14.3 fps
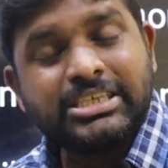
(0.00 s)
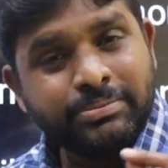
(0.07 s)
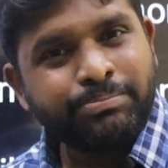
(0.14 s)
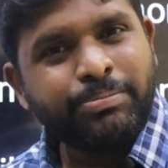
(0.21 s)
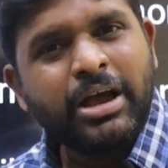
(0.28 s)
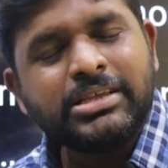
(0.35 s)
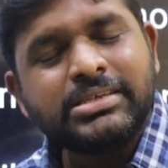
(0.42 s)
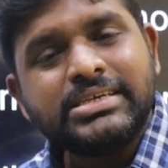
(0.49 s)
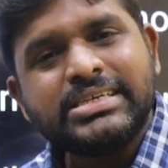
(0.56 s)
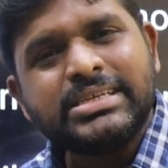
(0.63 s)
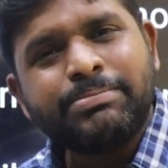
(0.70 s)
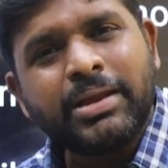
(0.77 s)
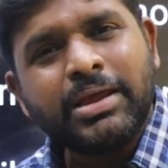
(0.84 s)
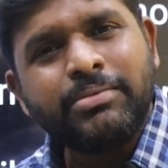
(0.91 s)

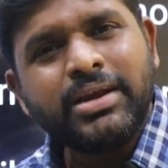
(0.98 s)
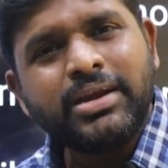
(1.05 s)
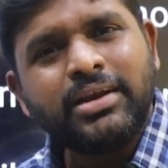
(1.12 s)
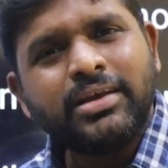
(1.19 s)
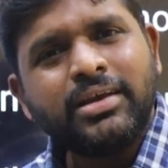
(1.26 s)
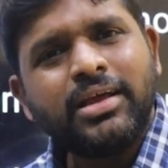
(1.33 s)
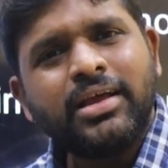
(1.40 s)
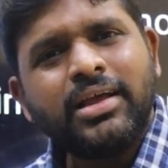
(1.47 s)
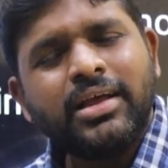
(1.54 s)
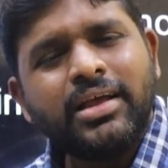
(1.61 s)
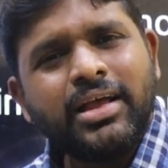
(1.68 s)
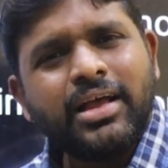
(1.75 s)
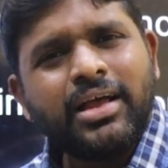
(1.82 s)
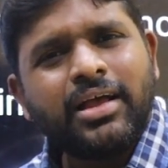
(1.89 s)
Chimpanzee is a primate.
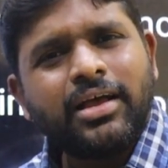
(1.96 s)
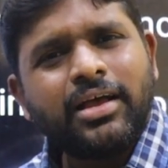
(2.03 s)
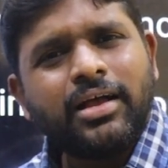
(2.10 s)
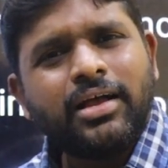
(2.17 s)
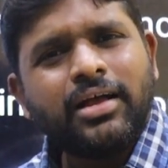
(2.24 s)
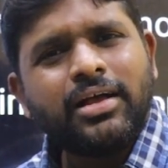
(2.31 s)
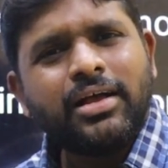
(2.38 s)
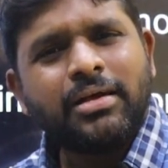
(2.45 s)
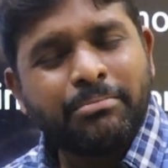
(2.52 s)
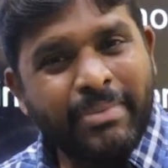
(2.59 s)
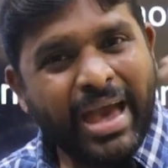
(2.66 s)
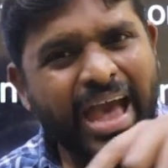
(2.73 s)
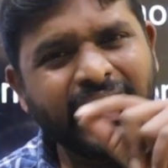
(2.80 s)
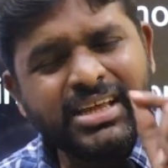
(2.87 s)

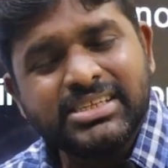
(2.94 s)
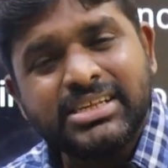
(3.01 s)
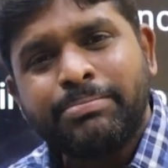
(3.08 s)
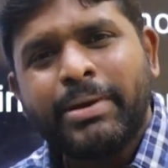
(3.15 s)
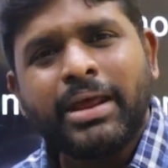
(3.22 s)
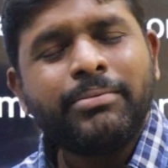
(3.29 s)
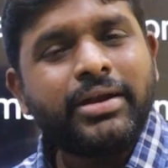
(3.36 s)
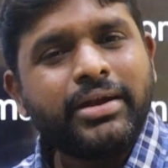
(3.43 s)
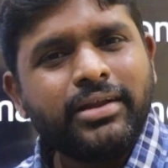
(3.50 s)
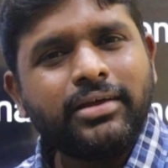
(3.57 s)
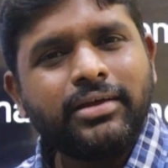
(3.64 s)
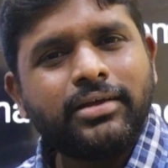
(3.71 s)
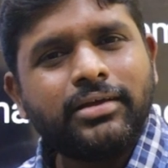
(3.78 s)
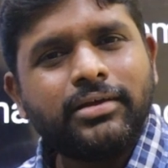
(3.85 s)
Man is a
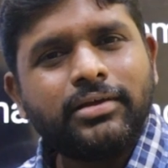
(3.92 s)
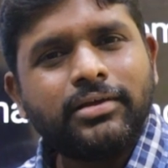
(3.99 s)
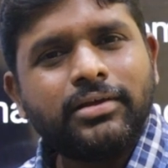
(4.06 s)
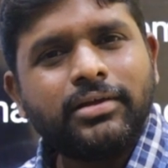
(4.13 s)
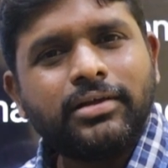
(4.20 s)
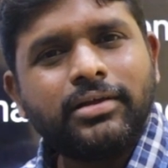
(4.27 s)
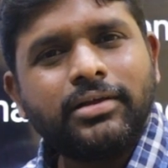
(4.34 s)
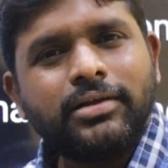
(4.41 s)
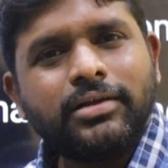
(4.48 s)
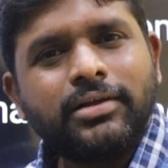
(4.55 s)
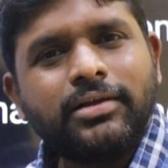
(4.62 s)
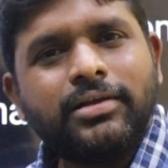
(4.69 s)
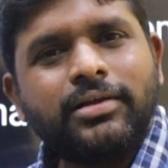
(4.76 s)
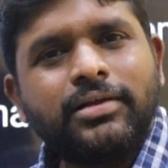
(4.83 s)
primate.
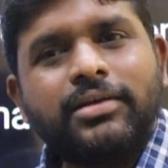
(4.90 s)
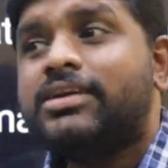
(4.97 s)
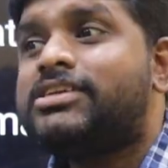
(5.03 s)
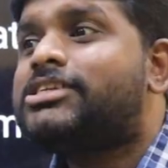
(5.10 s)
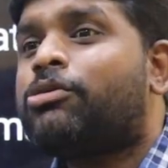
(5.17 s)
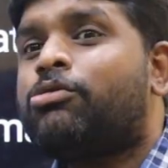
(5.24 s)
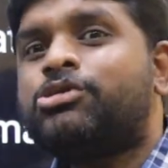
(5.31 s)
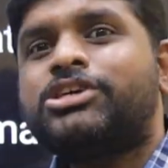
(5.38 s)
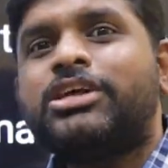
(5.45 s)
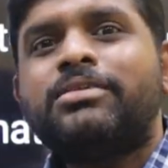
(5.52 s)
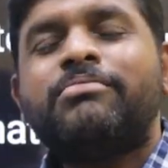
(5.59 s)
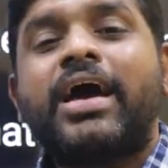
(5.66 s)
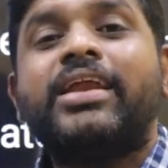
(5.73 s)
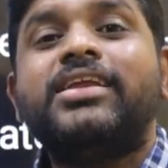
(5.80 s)
It's a
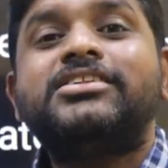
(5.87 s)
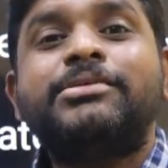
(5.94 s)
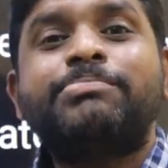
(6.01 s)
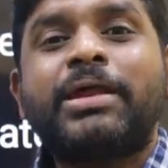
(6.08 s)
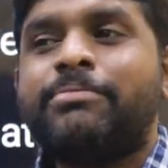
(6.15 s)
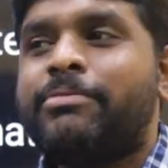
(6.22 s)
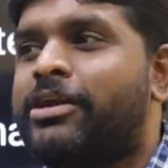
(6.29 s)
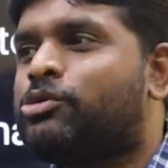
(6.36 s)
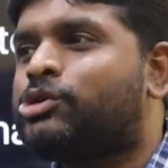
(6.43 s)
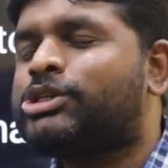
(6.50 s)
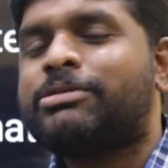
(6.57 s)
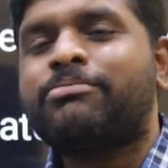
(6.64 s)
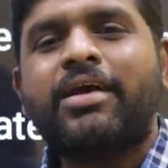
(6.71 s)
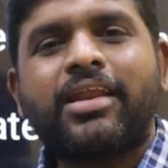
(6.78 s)
question. Man is a primate?
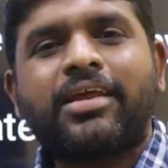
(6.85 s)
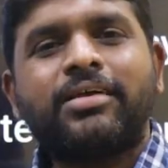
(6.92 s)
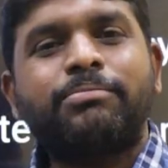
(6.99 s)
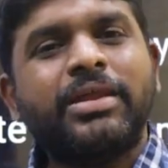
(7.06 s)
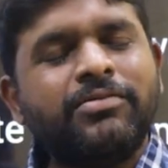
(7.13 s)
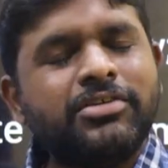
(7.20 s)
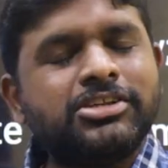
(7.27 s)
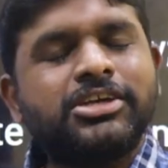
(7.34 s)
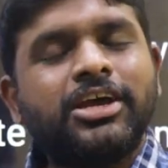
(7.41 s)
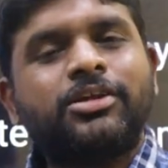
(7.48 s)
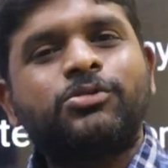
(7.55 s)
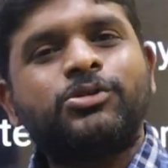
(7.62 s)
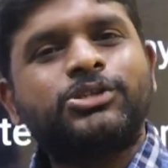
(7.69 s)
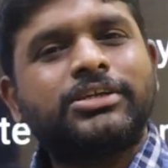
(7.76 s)
Question mark. Previous
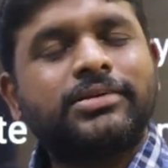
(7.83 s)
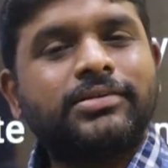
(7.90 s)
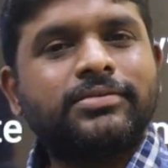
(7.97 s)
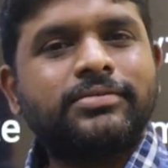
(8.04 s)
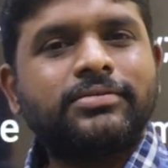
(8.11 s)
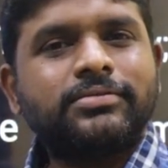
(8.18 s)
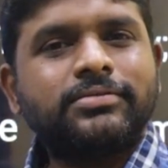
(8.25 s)
year question.